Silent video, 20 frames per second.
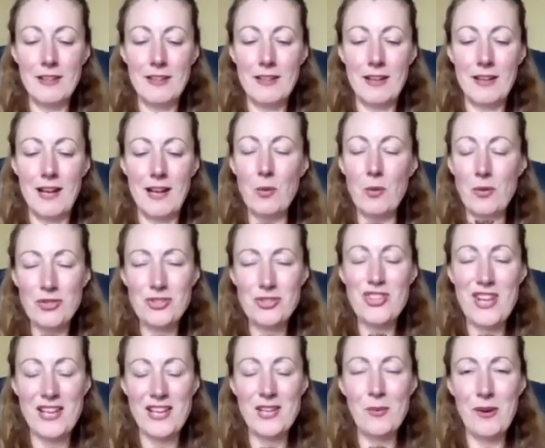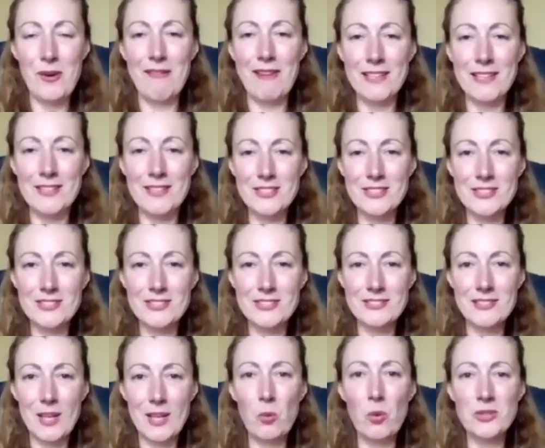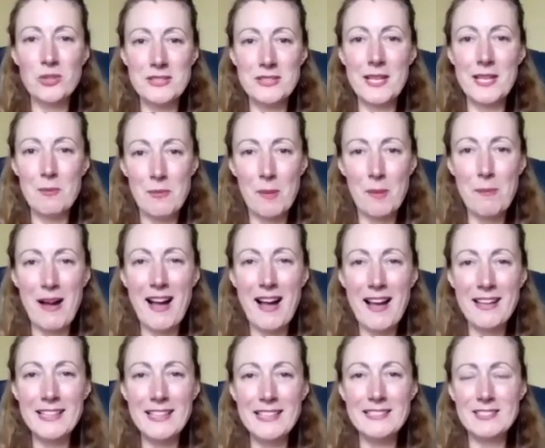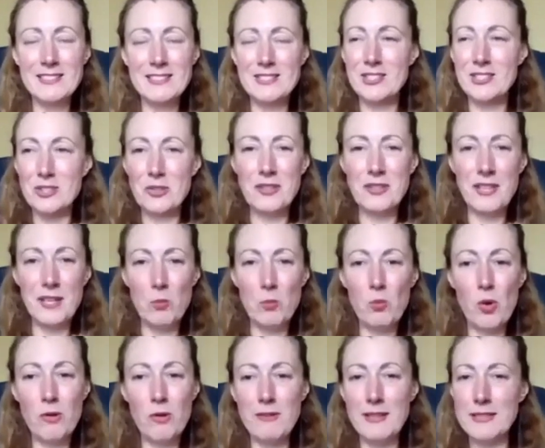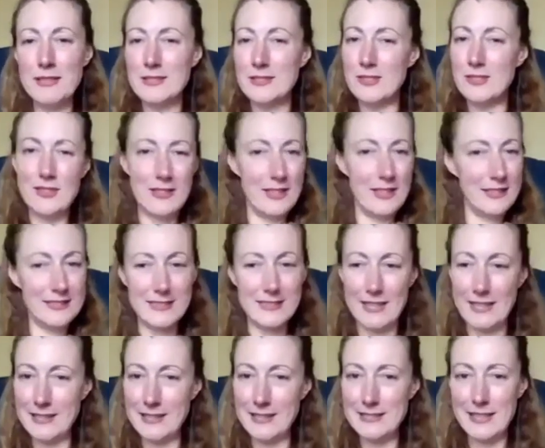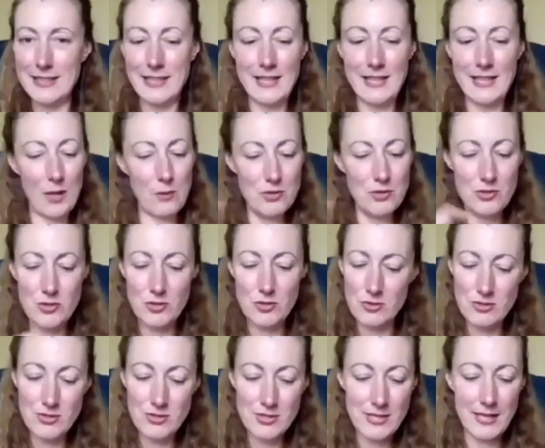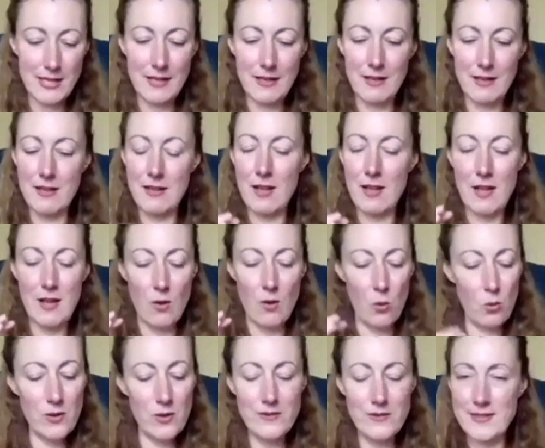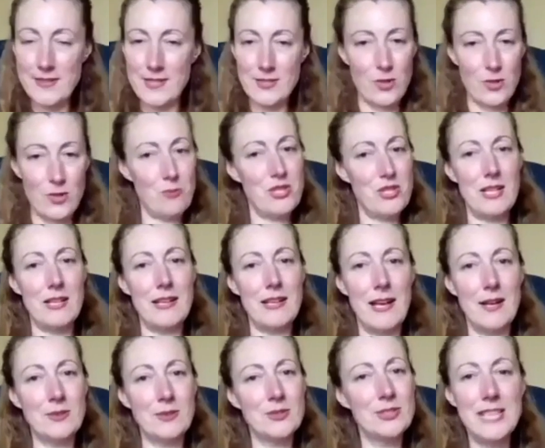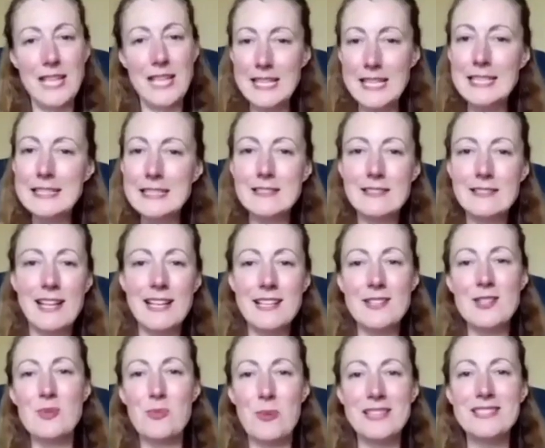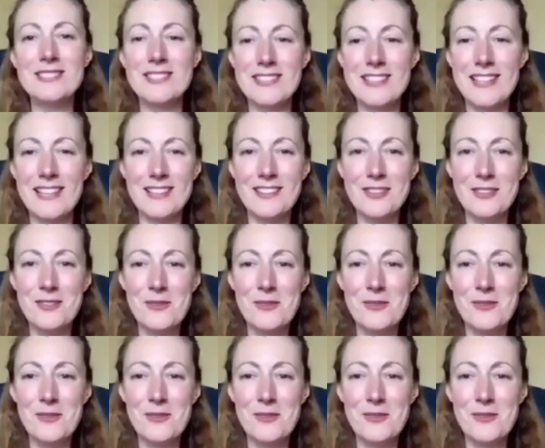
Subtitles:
I wasn't anywhere else. I wasn't in my mind, stuck in worry, stuck in anxiety. I was just here with this object now, taking delight as best I can.